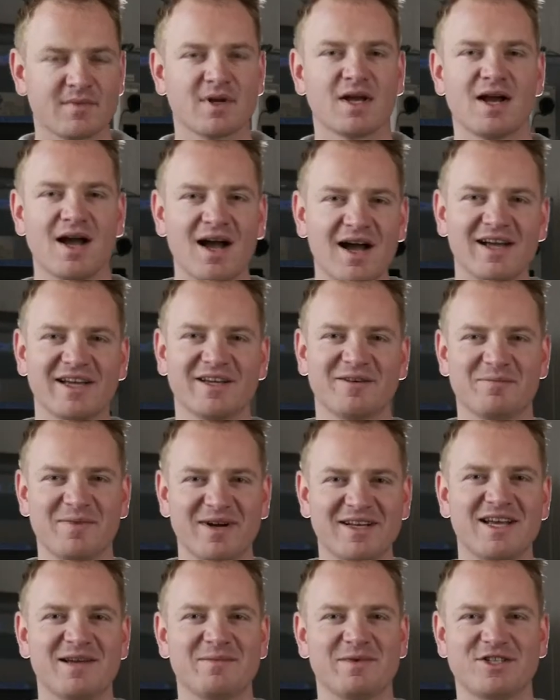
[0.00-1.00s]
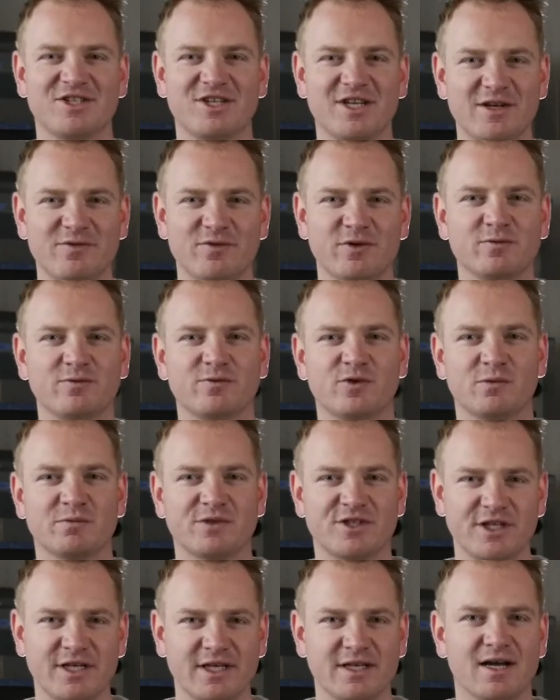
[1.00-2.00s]
Hi, my name is Steven from
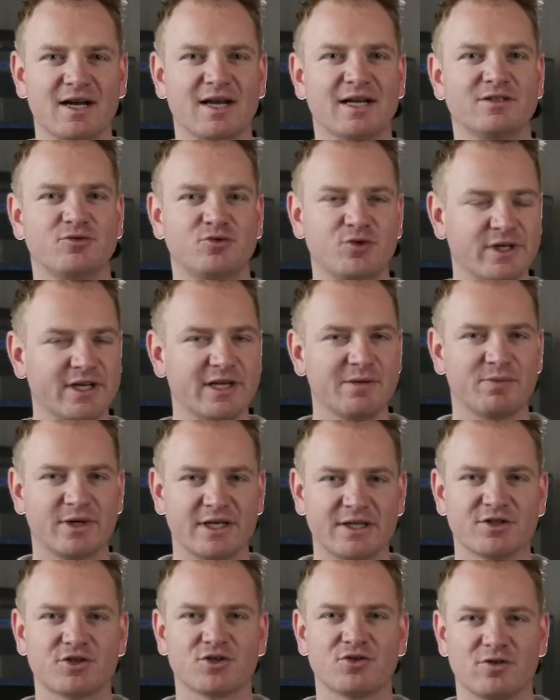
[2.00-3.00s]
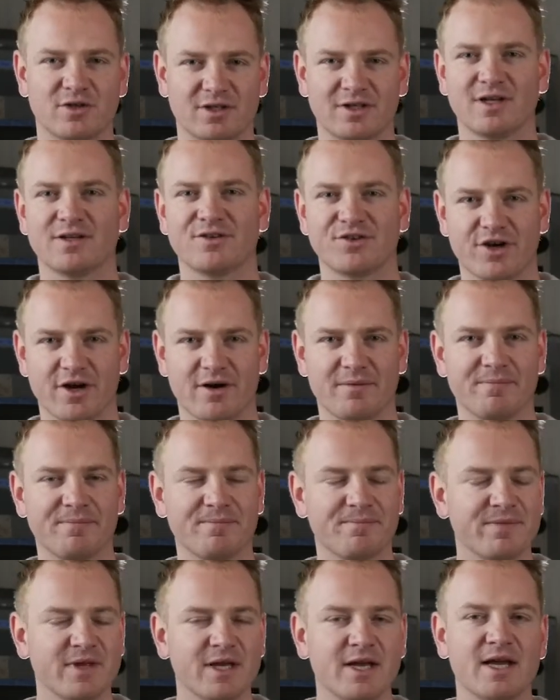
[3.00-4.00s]
SEEDA and 3dprinterstore.com.
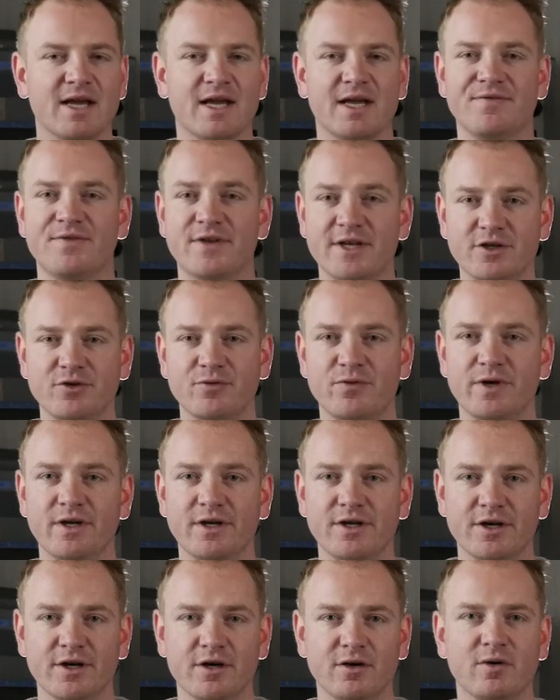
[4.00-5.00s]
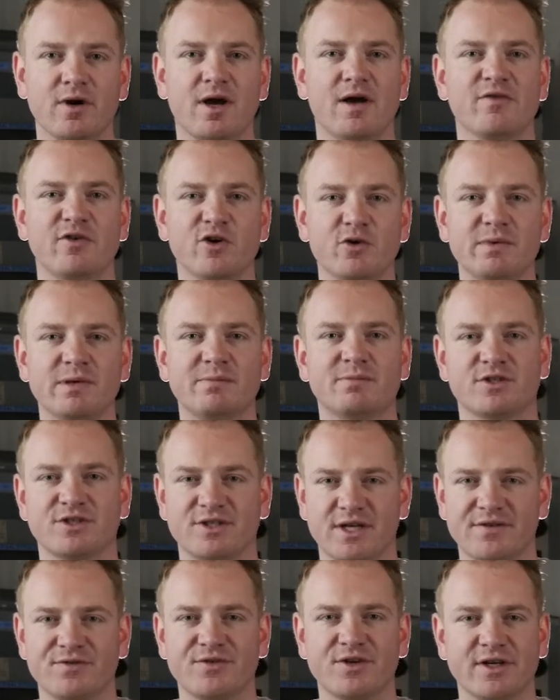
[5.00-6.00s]
In this video I will be
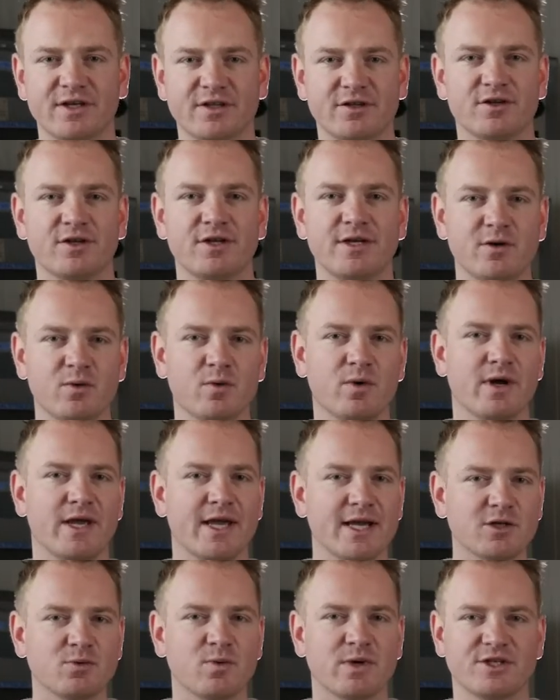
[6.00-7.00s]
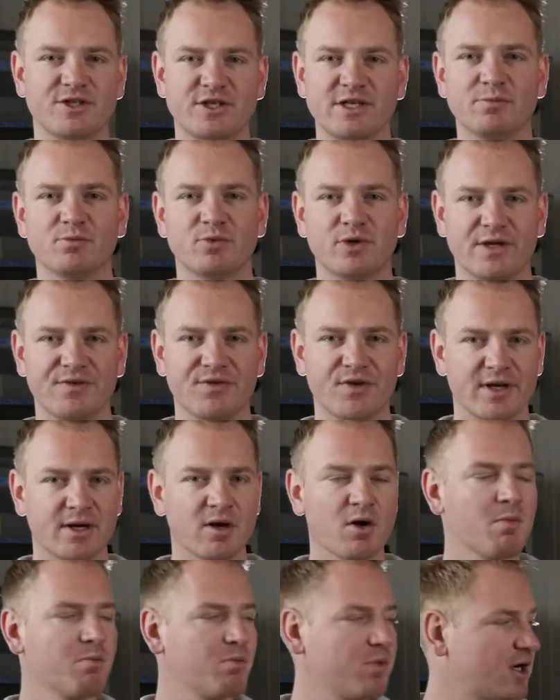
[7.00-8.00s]
presenting the new XYZ Printing
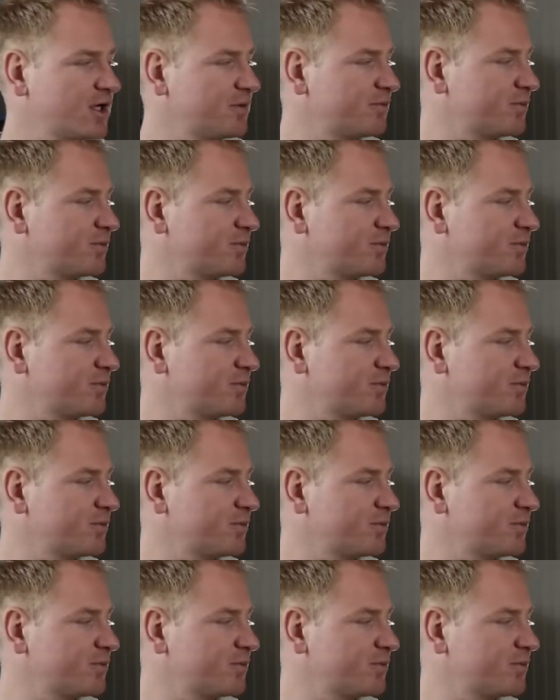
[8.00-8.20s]
Part